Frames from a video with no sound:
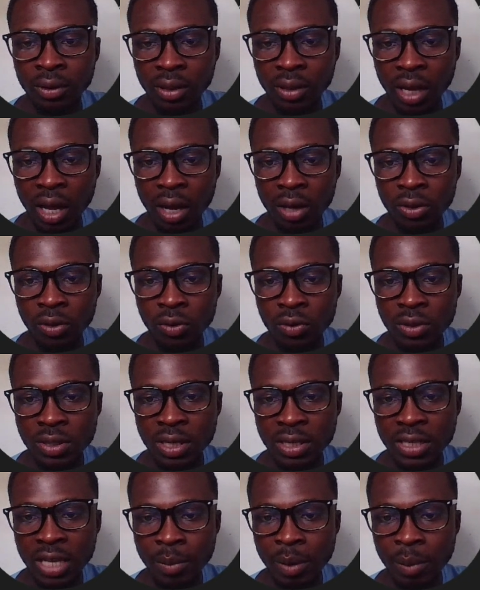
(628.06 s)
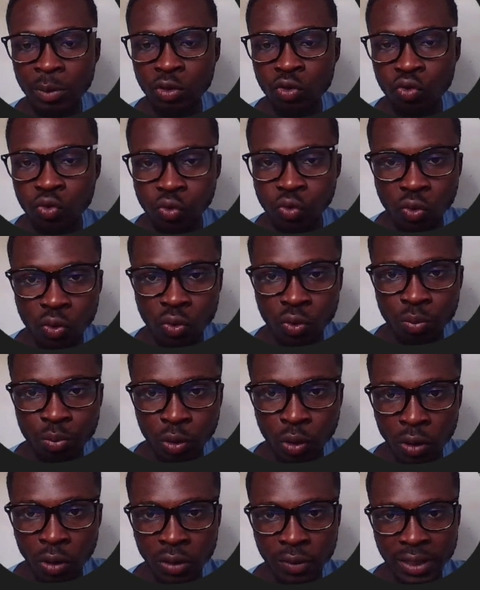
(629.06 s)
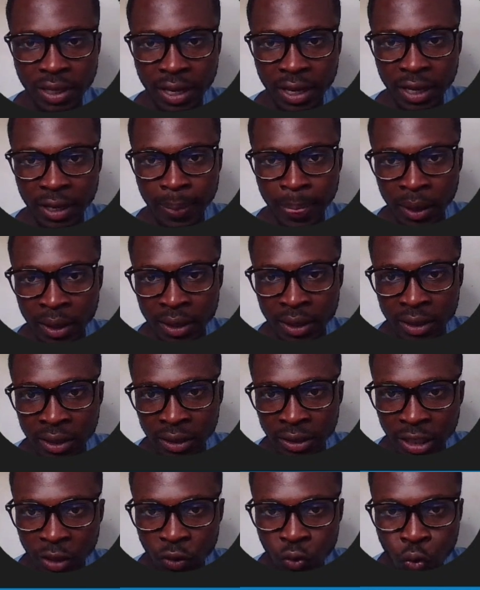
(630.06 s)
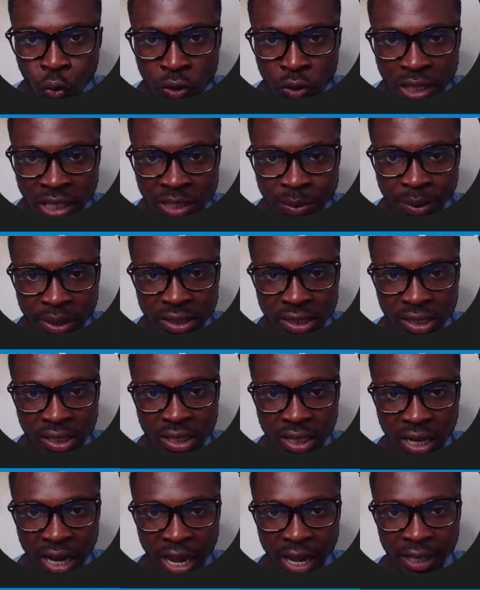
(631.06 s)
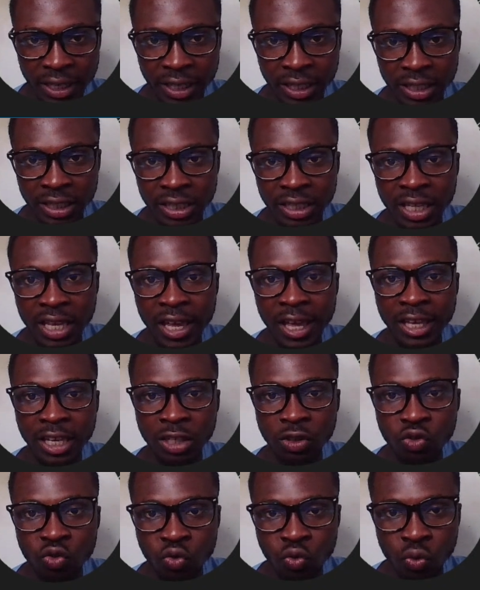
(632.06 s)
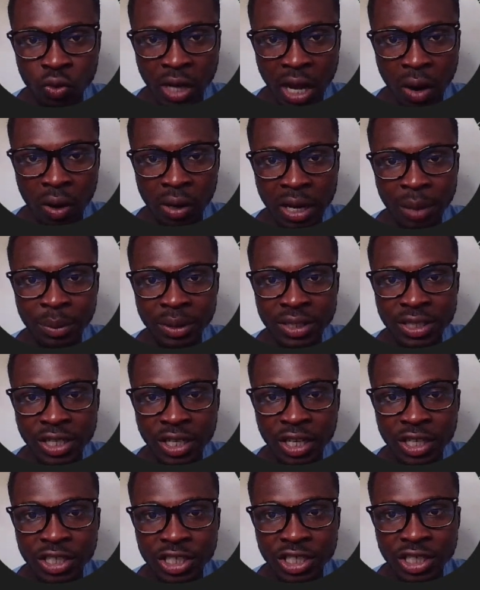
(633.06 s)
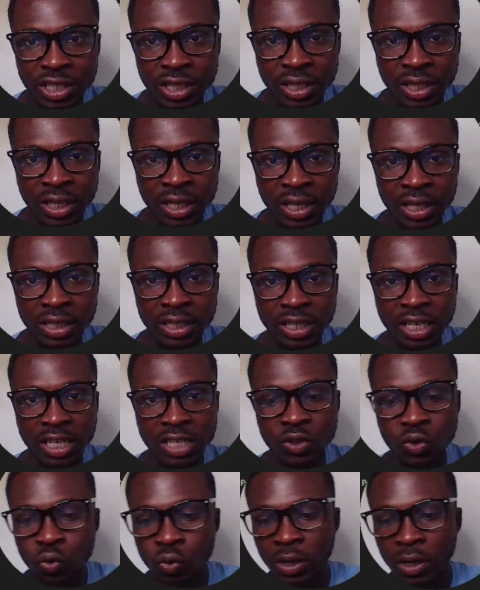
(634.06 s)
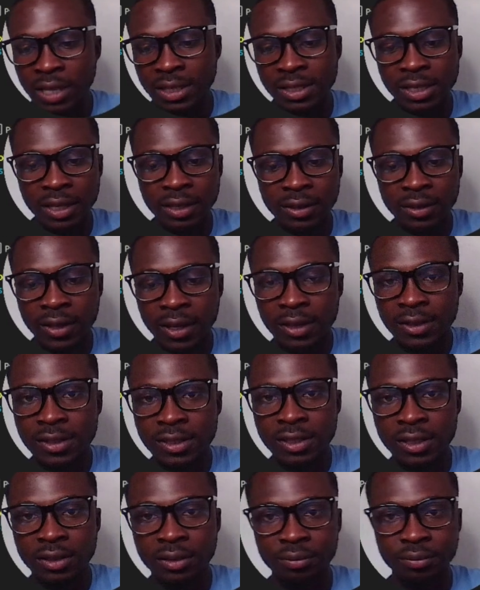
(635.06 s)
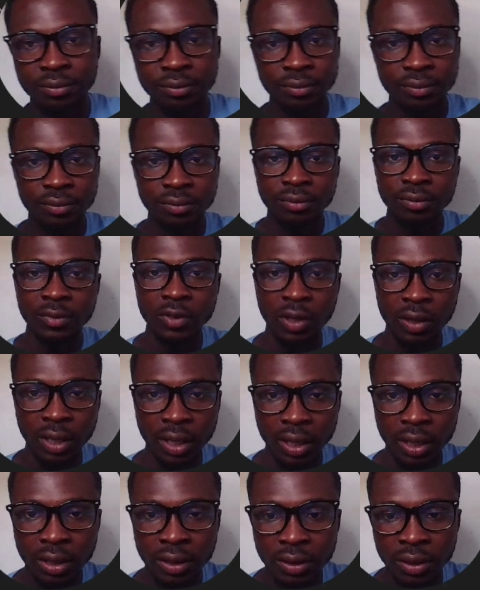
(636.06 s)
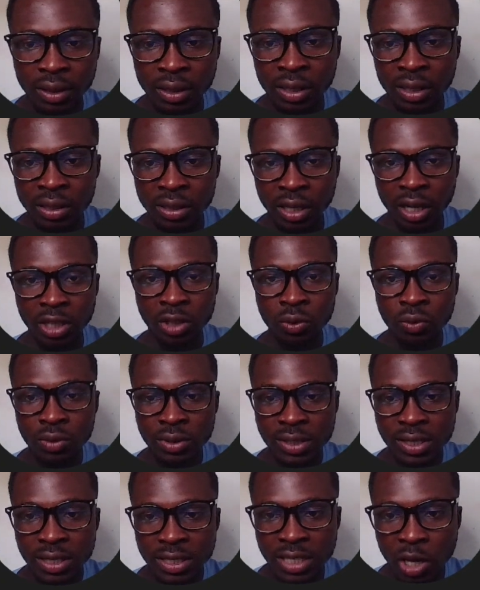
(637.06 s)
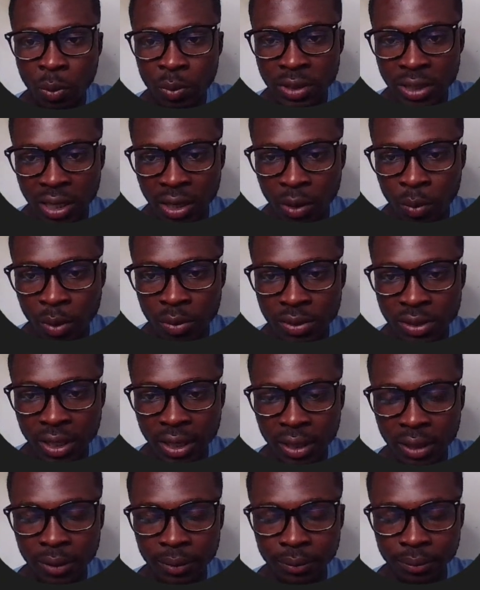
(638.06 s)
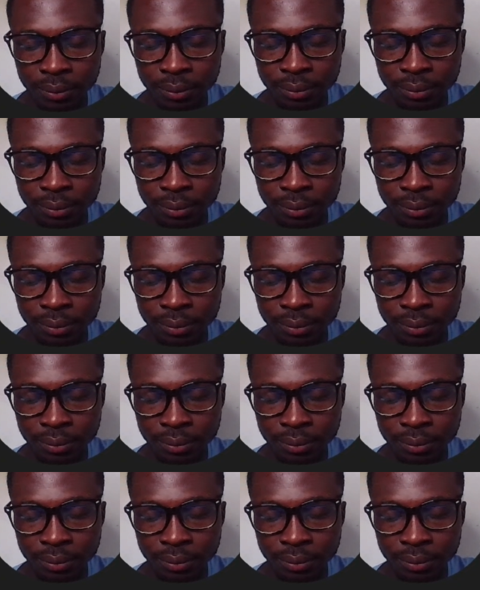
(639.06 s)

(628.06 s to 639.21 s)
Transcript: Now you can see say I'm true because of say the two statements in A true. Now let me change this to, let's say, 13. Okay. Now you will see say when we say